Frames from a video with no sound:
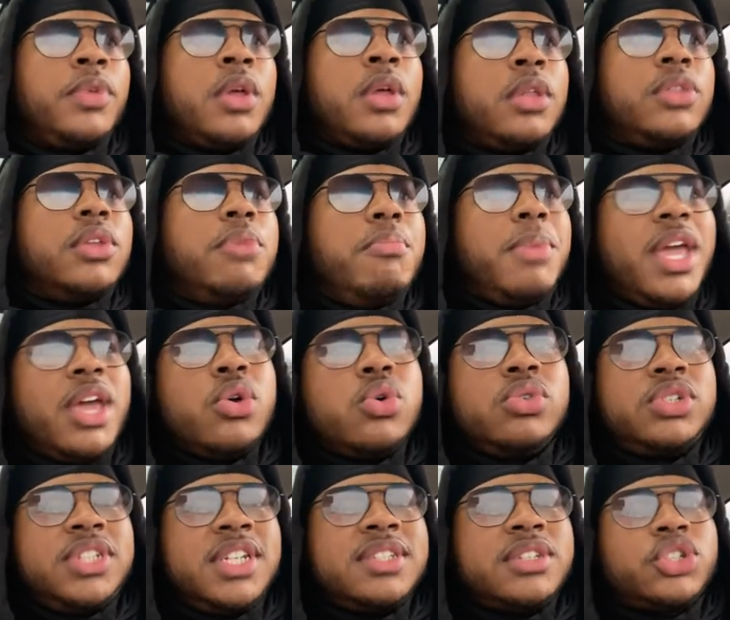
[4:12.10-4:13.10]
The men
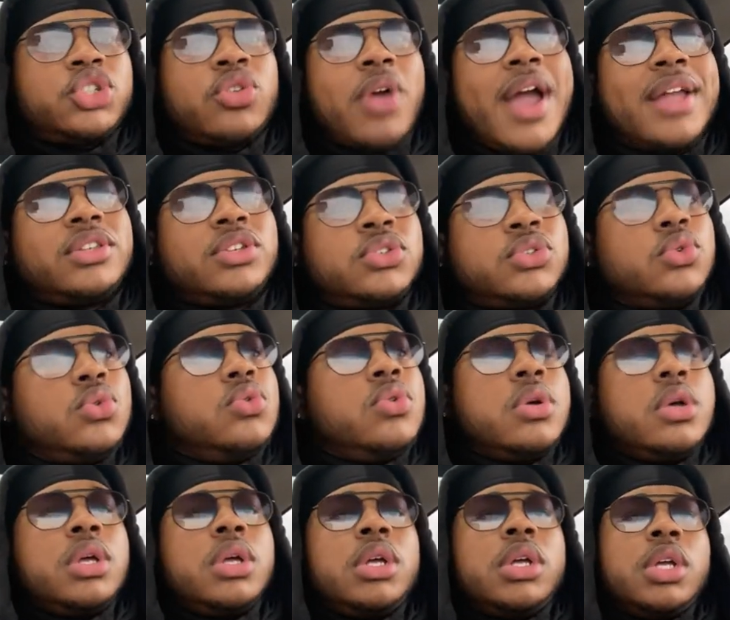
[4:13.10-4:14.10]
who she's attracted
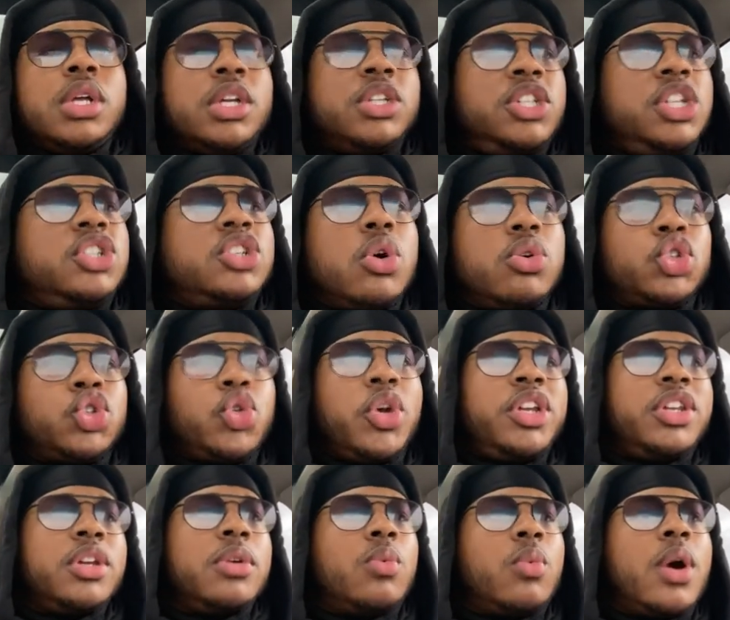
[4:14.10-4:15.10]
to, she's going to
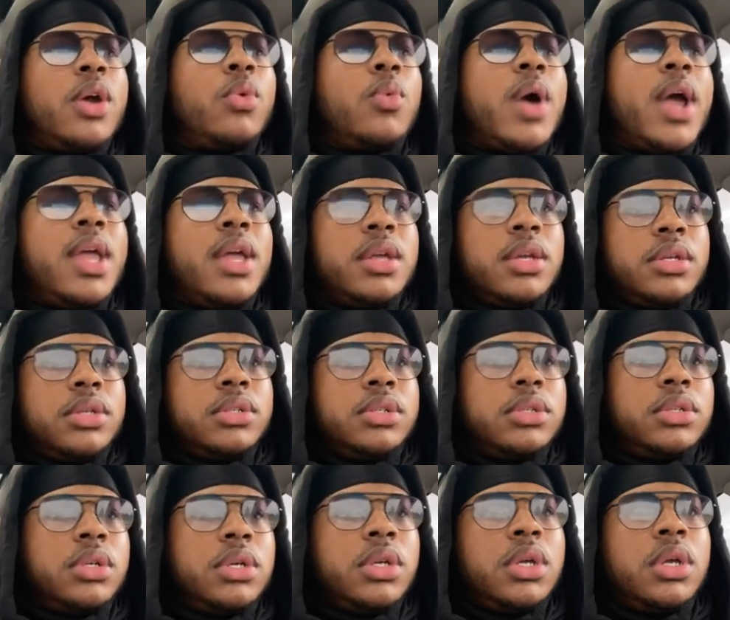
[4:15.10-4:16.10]
treat them one way.
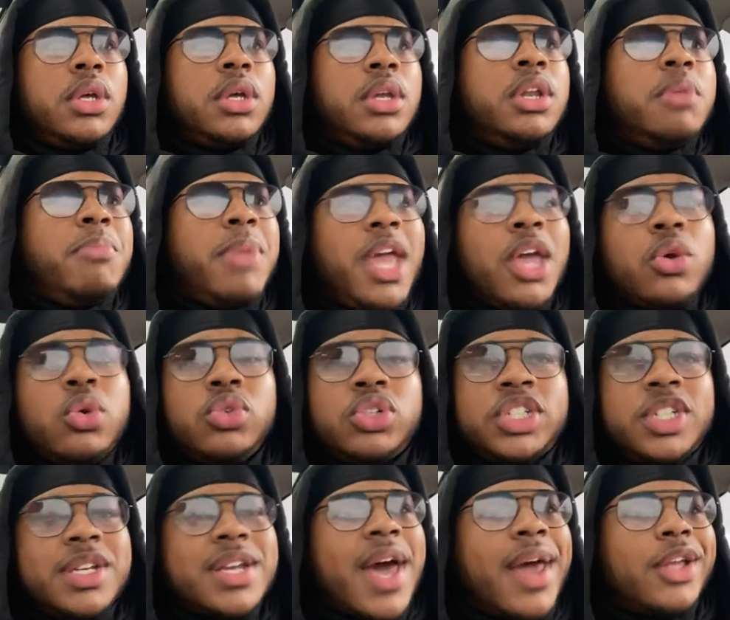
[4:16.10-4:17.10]
The men who
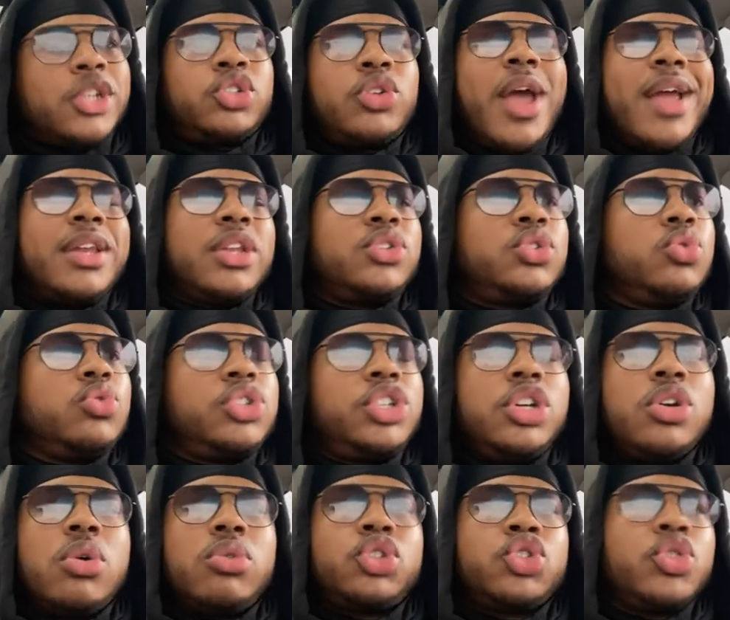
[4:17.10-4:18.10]
she not attracted to, she
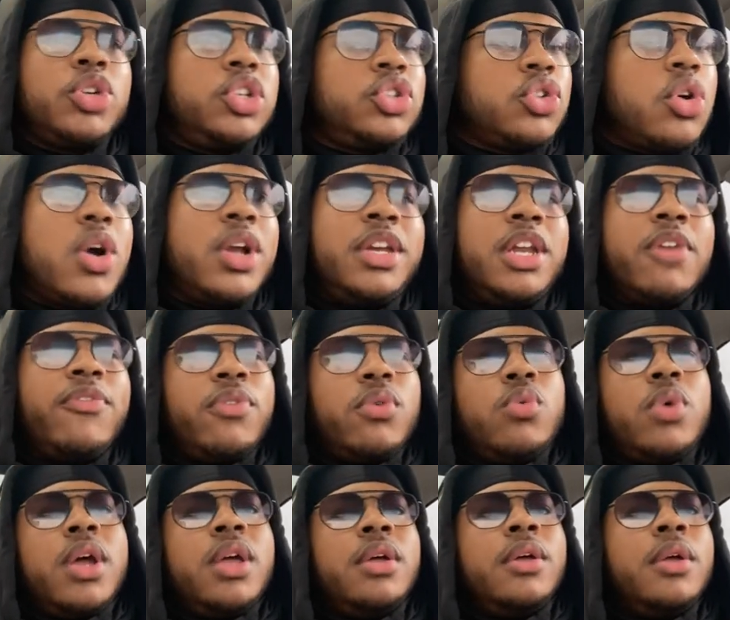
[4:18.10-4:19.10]
going to treat y'all a
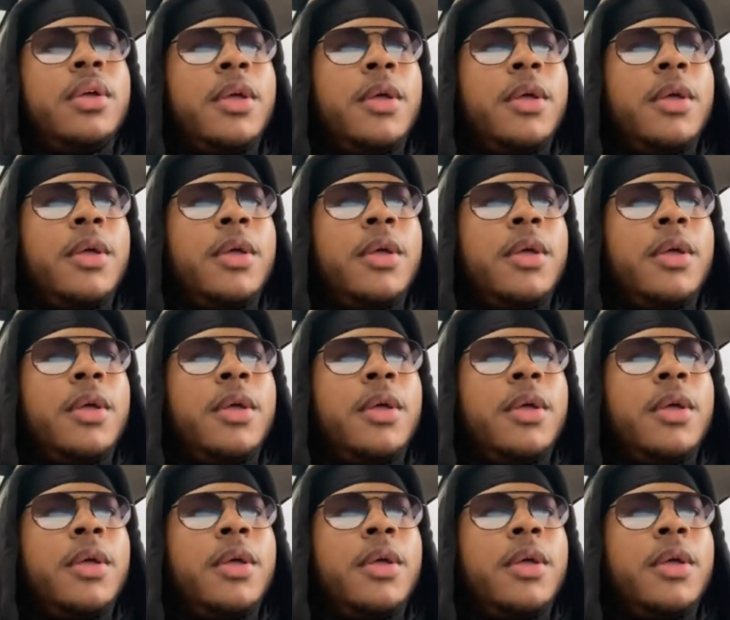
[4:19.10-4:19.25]
different way.